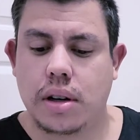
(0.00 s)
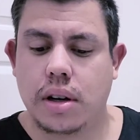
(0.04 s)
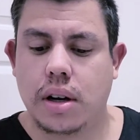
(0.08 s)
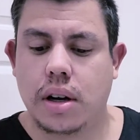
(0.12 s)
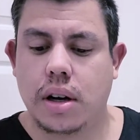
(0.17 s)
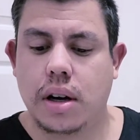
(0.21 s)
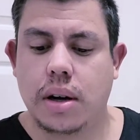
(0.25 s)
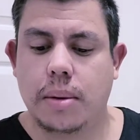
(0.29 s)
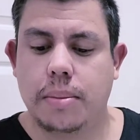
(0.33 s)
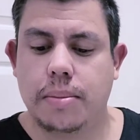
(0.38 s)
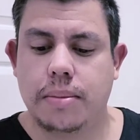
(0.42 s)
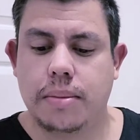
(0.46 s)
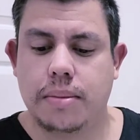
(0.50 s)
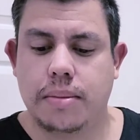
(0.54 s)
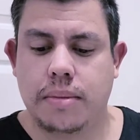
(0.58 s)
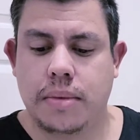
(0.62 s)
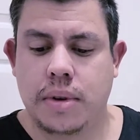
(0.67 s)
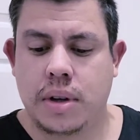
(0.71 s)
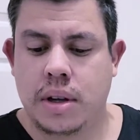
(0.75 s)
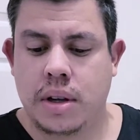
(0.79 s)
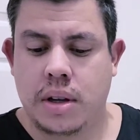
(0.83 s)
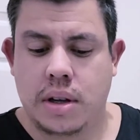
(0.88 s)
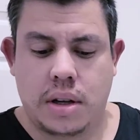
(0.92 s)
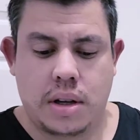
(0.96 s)
Um,
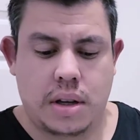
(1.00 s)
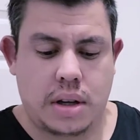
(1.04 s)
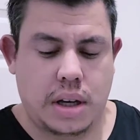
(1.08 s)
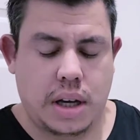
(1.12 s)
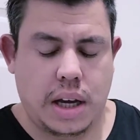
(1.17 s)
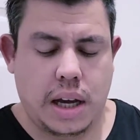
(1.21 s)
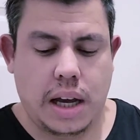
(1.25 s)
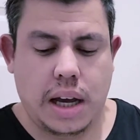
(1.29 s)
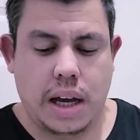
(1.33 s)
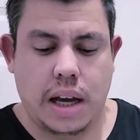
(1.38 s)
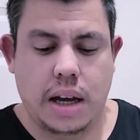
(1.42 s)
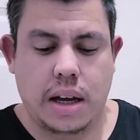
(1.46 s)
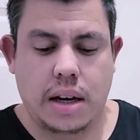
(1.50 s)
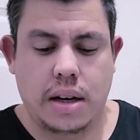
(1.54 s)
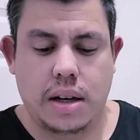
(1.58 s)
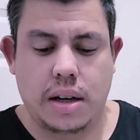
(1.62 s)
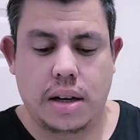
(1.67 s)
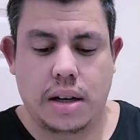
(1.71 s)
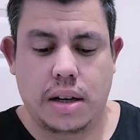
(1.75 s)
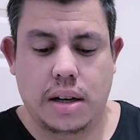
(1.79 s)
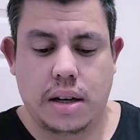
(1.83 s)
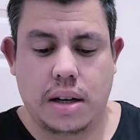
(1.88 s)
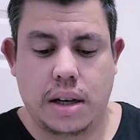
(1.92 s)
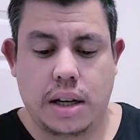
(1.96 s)

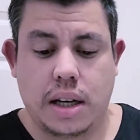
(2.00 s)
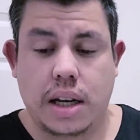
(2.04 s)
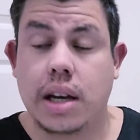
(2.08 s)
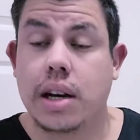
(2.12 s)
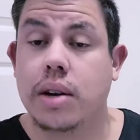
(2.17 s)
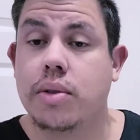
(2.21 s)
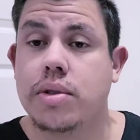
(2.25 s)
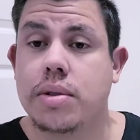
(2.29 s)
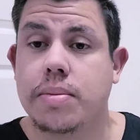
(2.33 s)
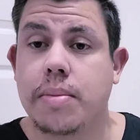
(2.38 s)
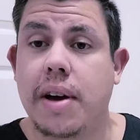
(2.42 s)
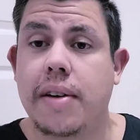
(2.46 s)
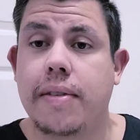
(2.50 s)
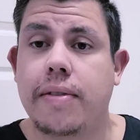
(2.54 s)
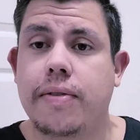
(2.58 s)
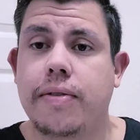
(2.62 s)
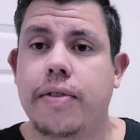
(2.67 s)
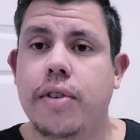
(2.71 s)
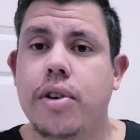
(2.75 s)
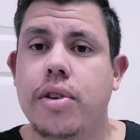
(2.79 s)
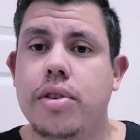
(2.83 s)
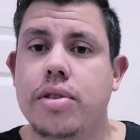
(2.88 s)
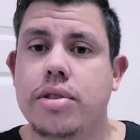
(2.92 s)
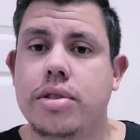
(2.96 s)
and again, it was my
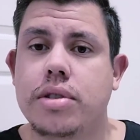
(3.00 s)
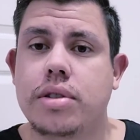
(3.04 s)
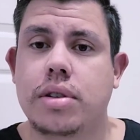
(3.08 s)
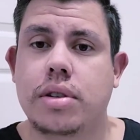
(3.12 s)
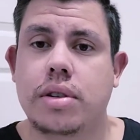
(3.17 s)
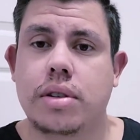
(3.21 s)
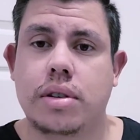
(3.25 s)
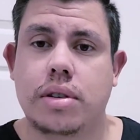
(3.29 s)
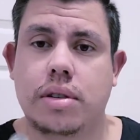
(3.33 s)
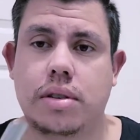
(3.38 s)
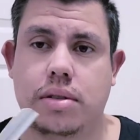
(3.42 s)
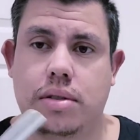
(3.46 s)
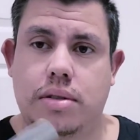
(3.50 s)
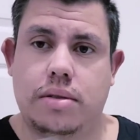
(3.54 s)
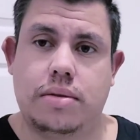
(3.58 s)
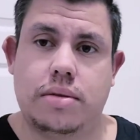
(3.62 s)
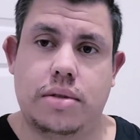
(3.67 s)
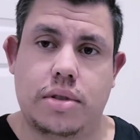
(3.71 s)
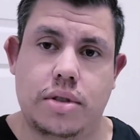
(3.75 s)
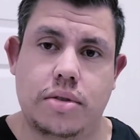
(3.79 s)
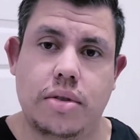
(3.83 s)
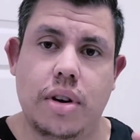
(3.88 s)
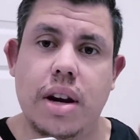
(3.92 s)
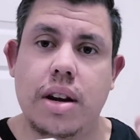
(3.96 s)
first
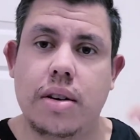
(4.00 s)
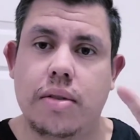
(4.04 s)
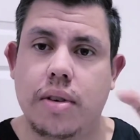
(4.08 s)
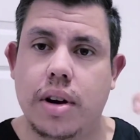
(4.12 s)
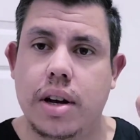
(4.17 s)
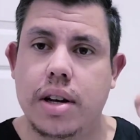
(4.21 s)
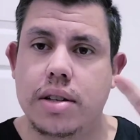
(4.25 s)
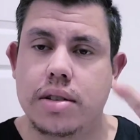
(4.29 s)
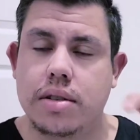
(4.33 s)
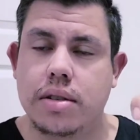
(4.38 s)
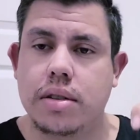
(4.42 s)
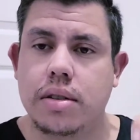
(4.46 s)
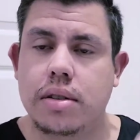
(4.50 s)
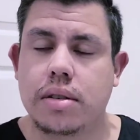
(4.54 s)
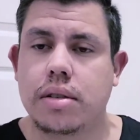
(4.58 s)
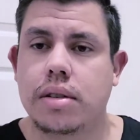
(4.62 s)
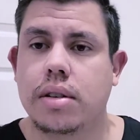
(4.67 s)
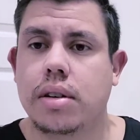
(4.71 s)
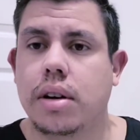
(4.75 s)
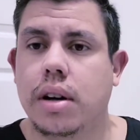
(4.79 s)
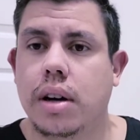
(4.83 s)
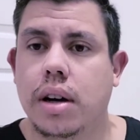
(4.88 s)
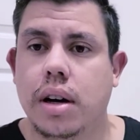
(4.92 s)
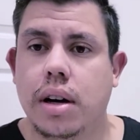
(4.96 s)
straight razor.
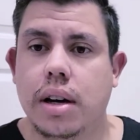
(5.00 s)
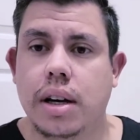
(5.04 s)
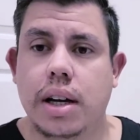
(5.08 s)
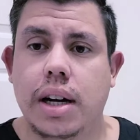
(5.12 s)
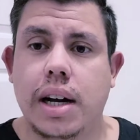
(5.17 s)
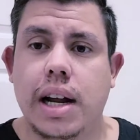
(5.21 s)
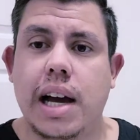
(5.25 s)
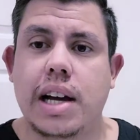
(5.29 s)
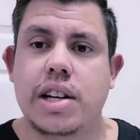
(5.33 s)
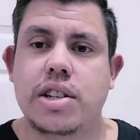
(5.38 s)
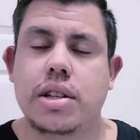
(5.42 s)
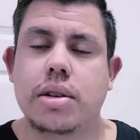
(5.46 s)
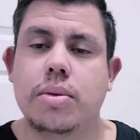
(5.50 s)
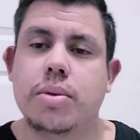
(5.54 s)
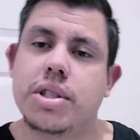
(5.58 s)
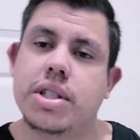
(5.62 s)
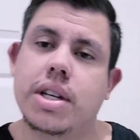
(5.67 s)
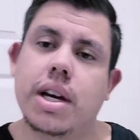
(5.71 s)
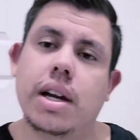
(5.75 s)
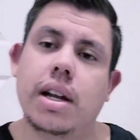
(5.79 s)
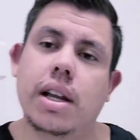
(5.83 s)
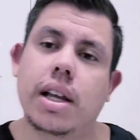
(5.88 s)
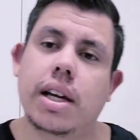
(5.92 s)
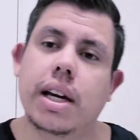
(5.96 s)
Uh, it actually
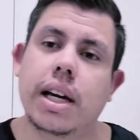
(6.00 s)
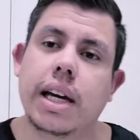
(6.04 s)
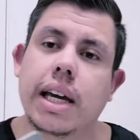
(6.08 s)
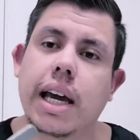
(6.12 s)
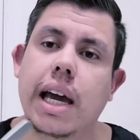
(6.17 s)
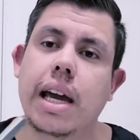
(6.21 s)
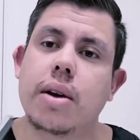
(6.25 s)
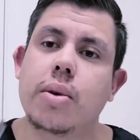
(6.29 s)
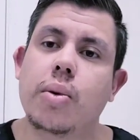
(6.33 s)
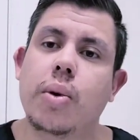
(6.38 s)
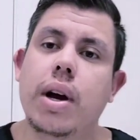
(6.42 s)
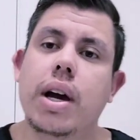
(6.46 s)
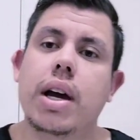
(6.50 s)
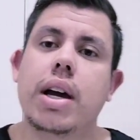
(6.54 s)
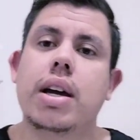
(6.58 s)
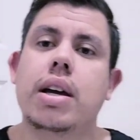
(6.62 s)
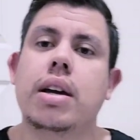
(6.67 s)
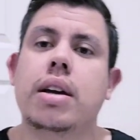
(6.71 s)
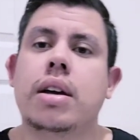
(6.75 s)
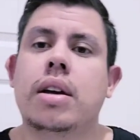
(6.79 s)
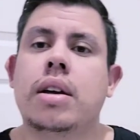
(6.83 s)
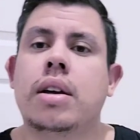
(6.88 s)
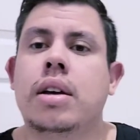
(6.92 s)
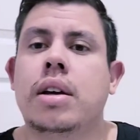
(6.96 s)
was kind of like a
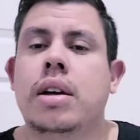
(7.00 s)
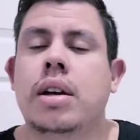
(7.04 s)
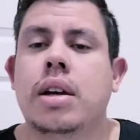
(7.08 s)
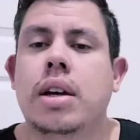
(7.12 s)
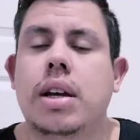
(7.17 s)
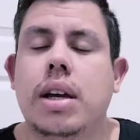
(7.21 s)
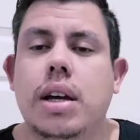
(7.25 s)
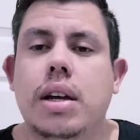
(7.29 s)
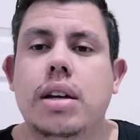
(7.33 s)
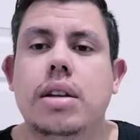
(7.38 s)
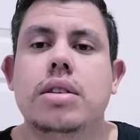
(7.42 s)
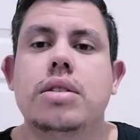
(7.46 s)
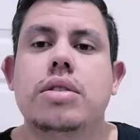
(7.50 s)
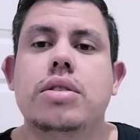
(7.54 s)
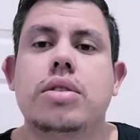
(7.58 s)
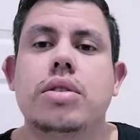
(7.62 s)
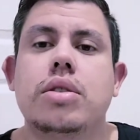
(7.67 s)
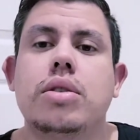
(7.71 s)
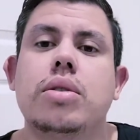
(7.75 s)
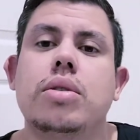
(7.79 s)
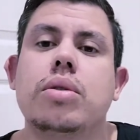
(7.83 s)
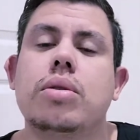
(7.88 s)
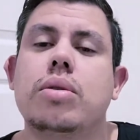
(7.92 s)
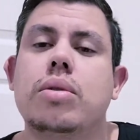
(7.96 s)
gateway
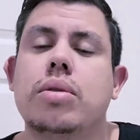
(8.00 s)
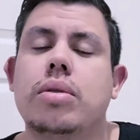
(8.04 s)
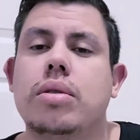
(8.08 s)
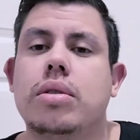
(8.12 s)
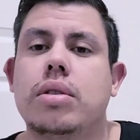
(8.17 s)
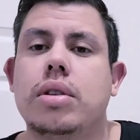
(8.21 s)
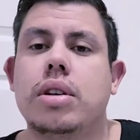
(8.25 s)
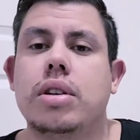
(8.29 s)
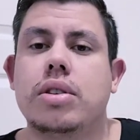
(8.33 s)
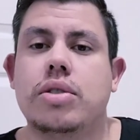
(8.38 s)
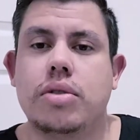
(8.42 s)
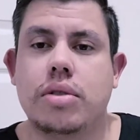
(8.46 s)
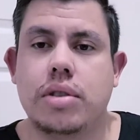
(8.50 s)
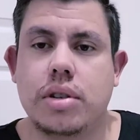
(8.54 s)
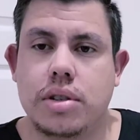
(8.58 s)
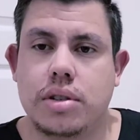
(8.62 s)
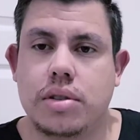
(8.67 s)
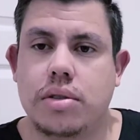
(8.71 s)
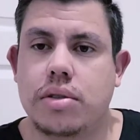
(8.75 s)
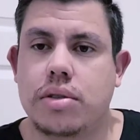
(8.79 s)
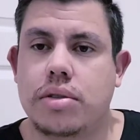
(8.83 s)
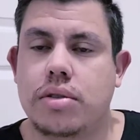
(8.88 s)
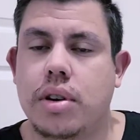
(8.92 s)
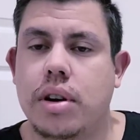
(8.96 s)
into the
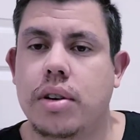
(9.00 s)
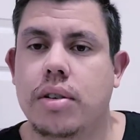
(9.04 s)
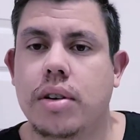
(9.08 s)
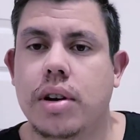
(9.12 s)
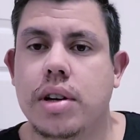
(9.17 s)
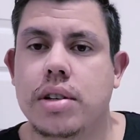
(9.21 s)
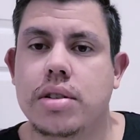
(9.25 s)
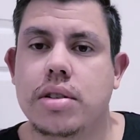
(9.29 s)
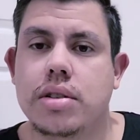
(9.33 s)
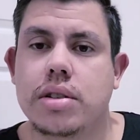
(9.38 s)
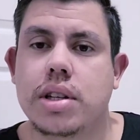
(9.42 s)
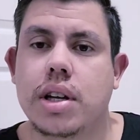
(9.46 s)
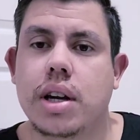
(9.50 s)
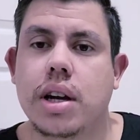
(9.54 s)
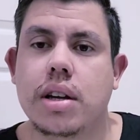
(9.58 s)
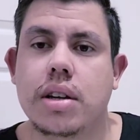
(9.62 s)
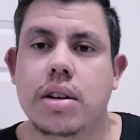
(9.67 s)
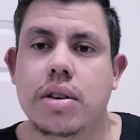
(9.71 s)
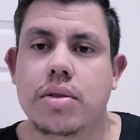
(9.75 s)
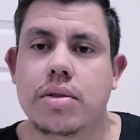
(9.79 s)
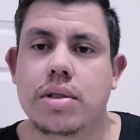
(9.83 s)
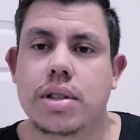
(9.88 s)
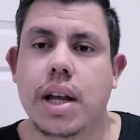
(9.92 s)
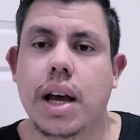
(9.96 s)
traditional straight razors that I
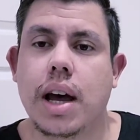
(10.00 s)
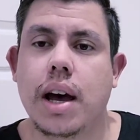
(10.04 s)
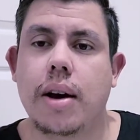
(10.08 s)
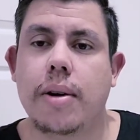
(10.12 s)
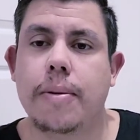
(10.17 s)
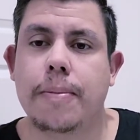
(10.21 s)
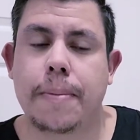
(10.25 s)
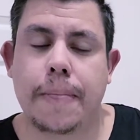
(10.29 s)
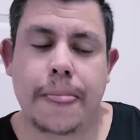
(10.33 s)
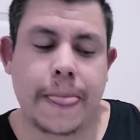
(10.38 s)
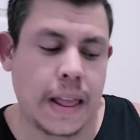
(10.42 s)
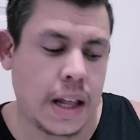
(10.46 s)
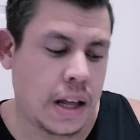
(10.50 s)
use now.